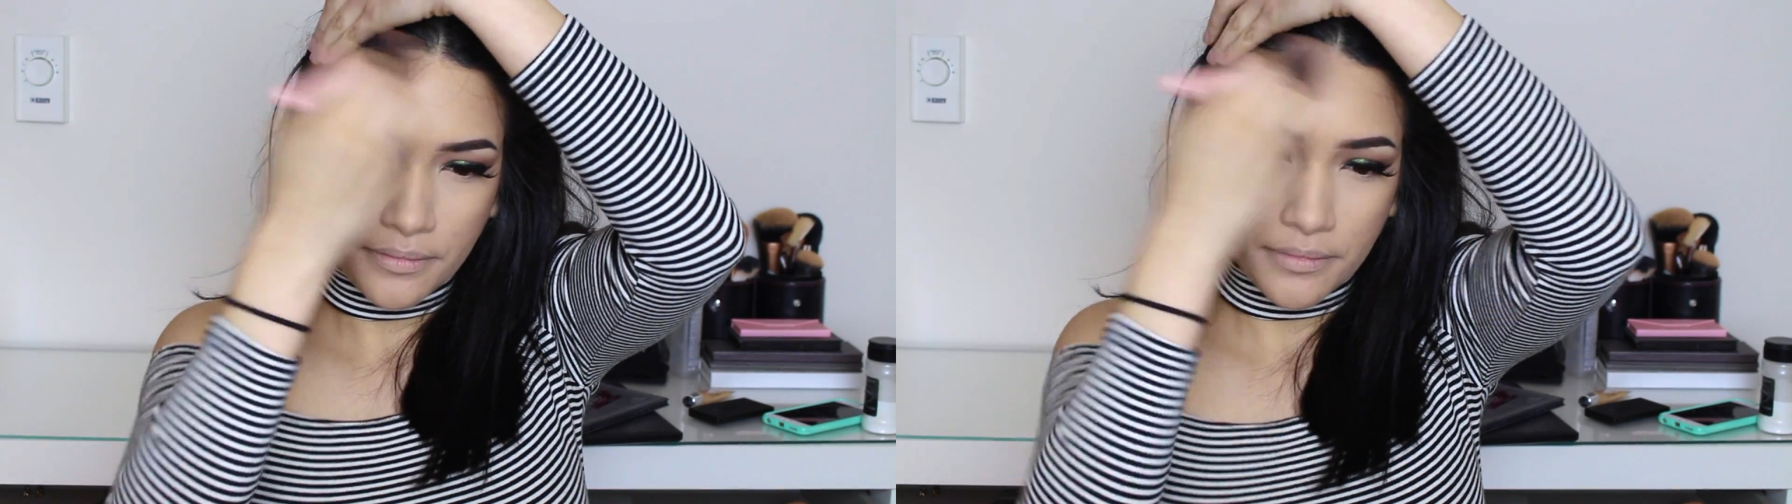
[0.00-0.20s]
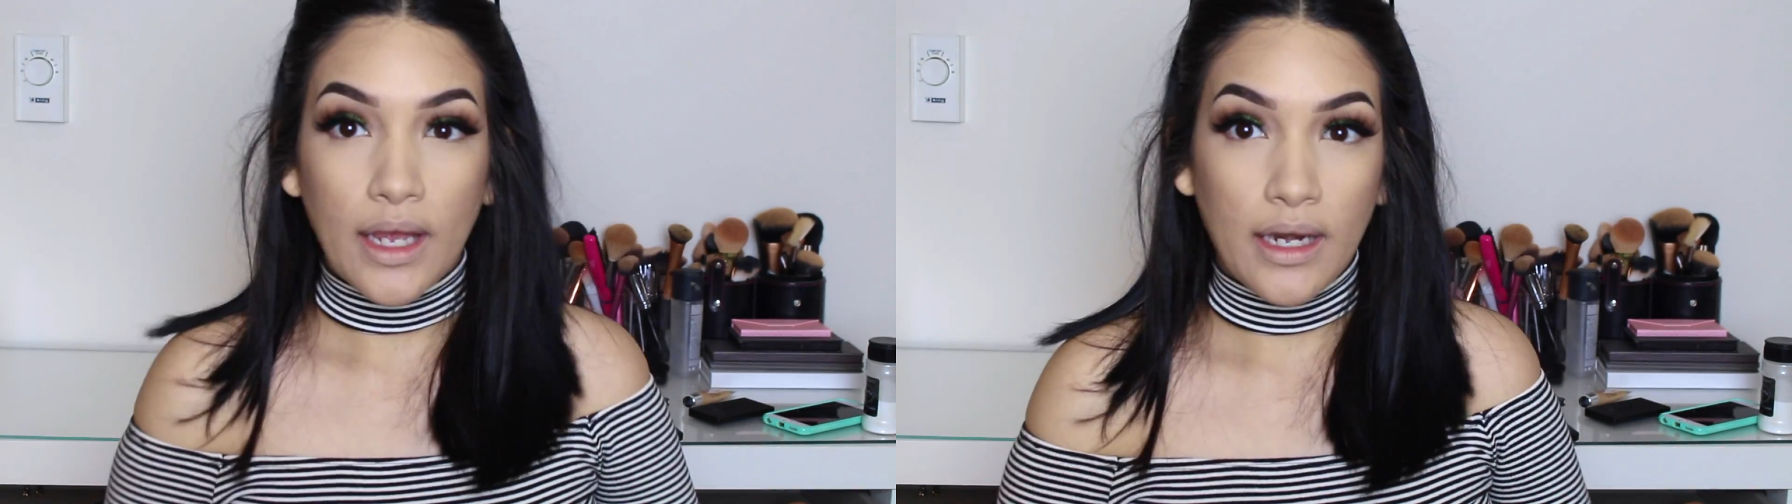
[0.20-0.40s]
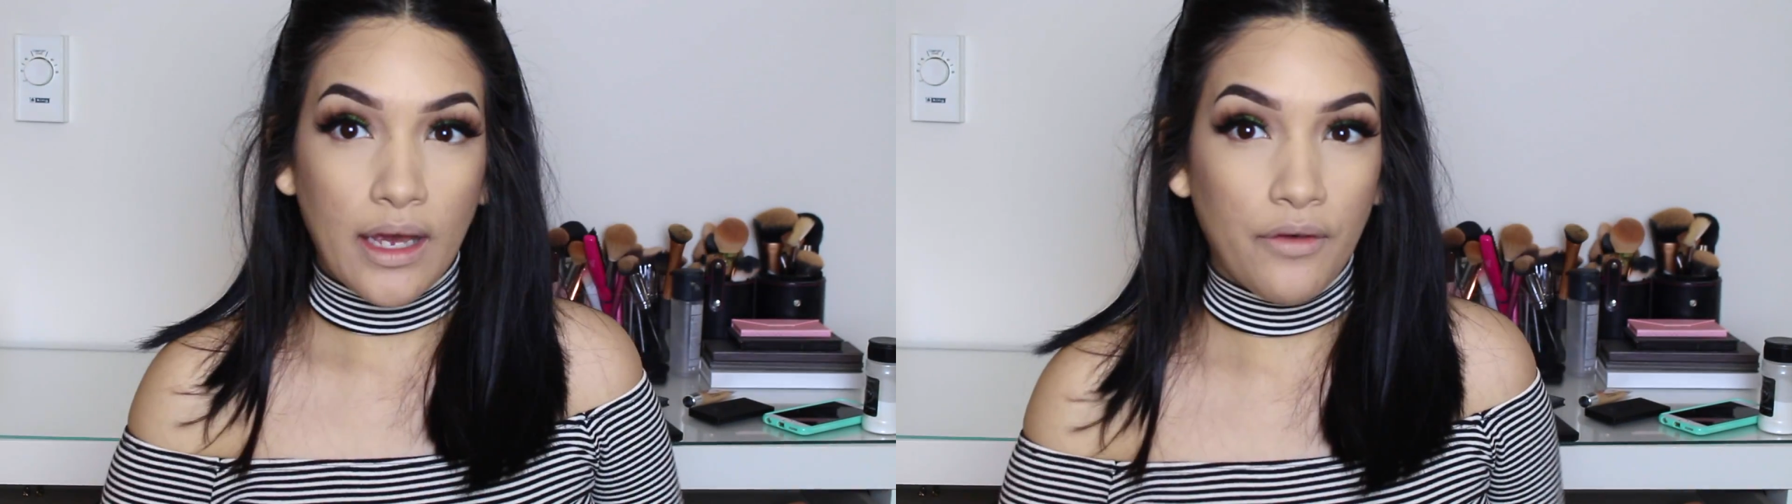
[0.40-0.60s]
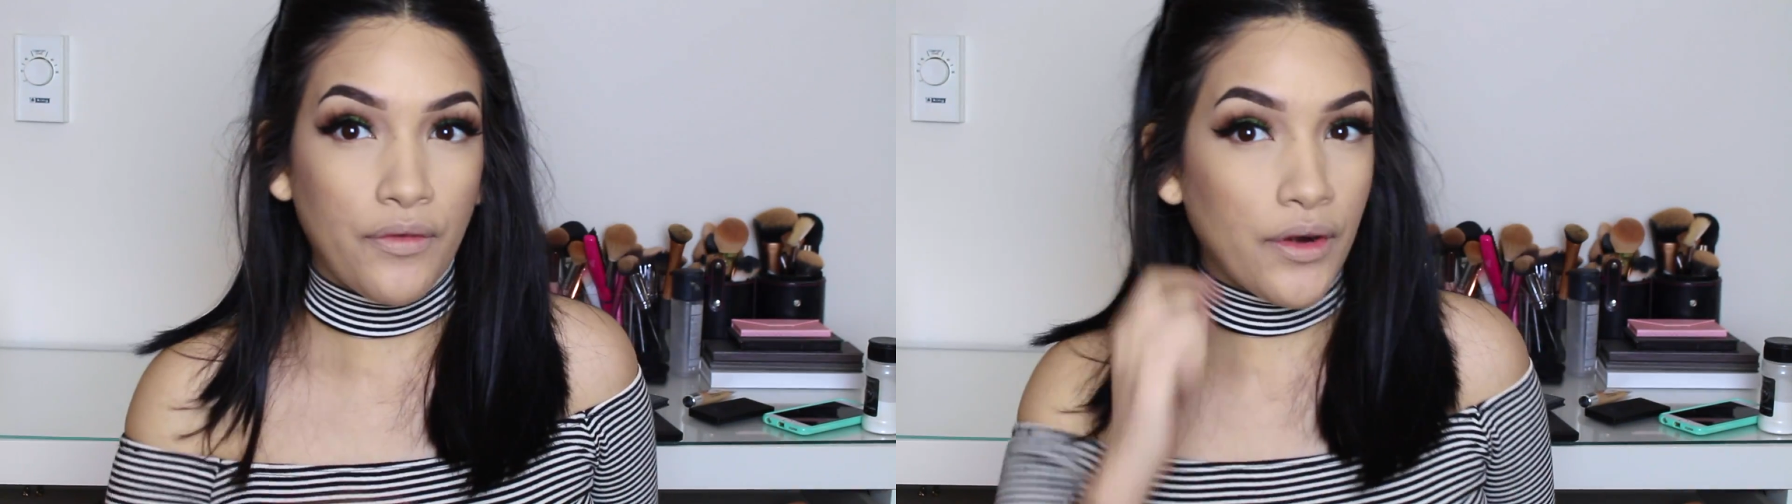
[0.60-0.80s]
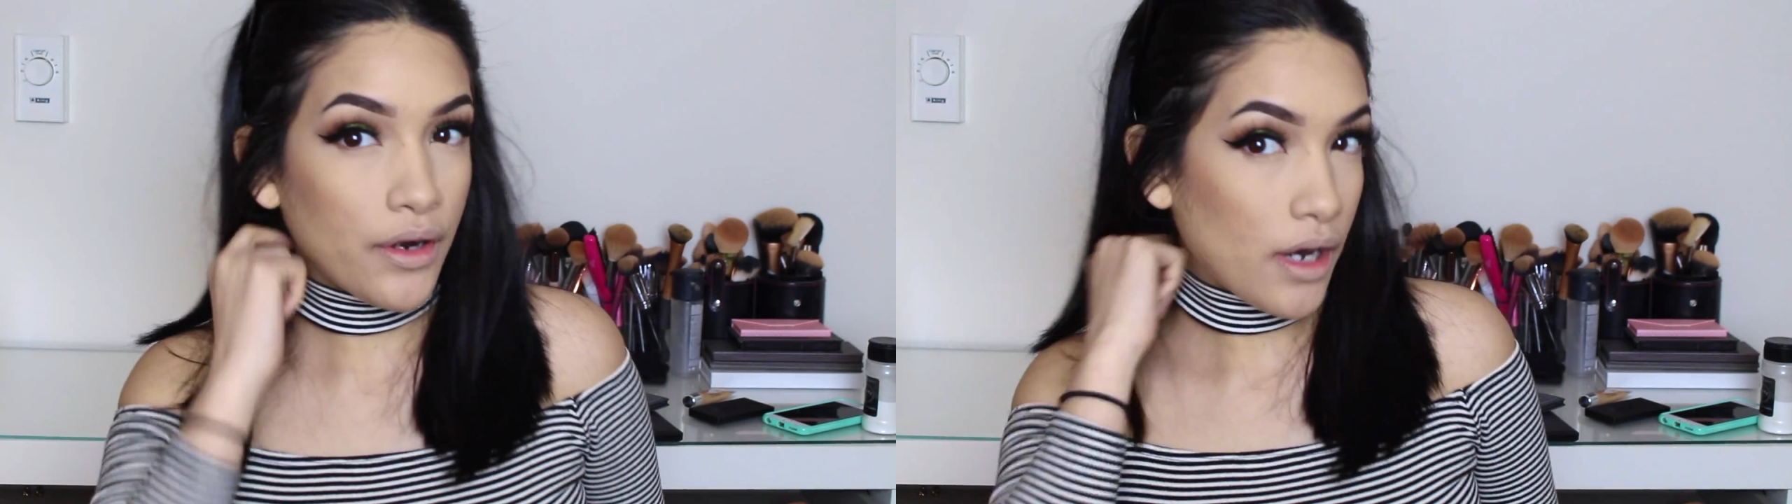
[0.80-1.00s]
Okay, now
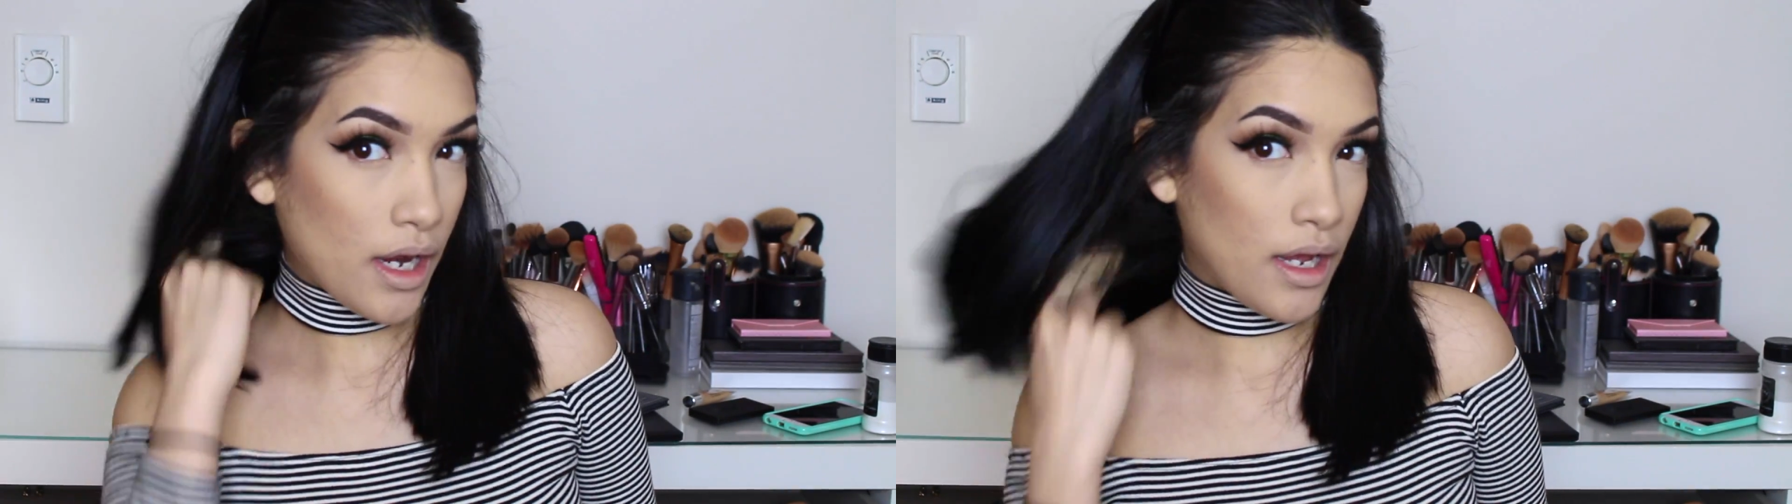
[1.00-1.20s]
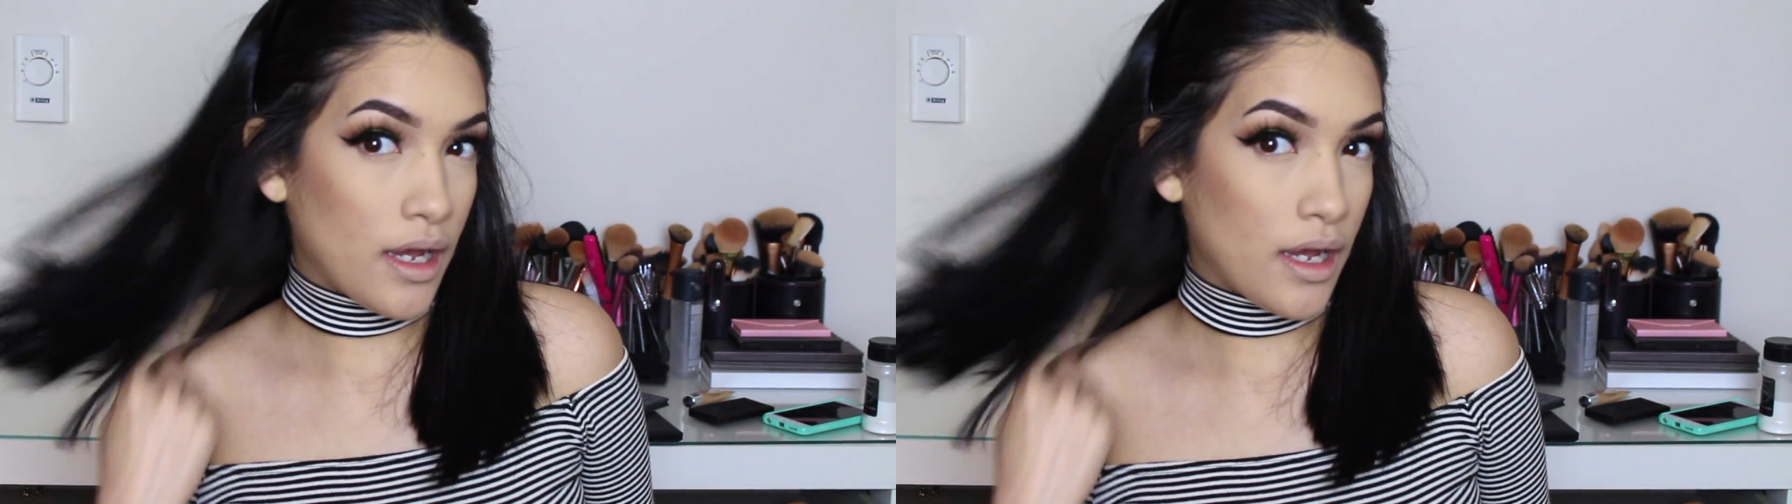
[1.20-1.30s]
for